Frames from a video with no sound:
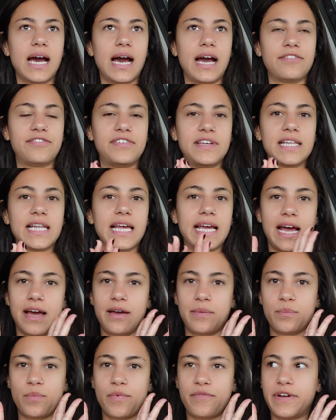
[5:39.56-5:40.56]
I feel like
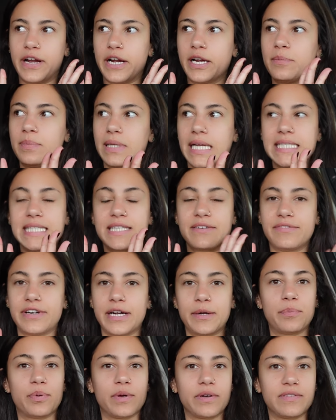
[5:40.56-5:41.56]
I'm very blessed and
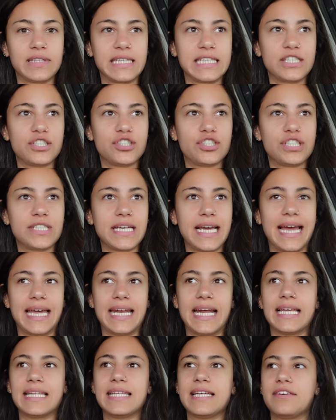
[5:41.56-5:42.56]
very privileged,
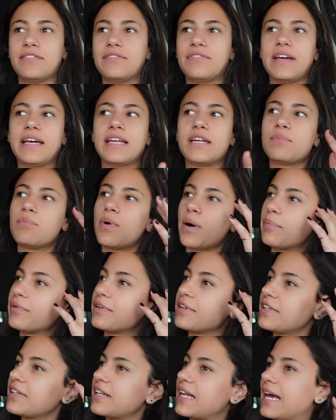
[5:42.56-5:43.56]
and I live in a
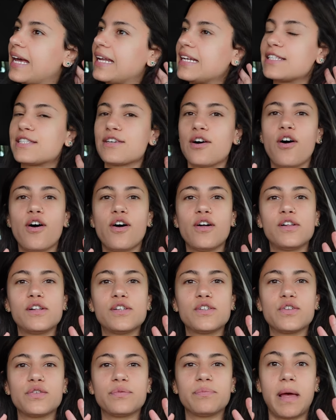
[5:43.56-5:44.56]
bubble and it's
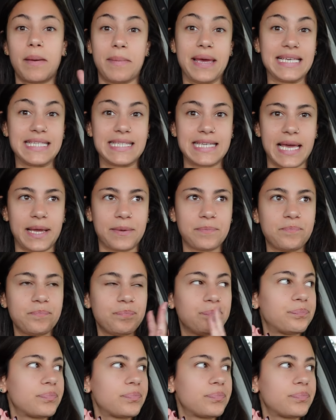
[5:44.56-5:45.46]
all amazing,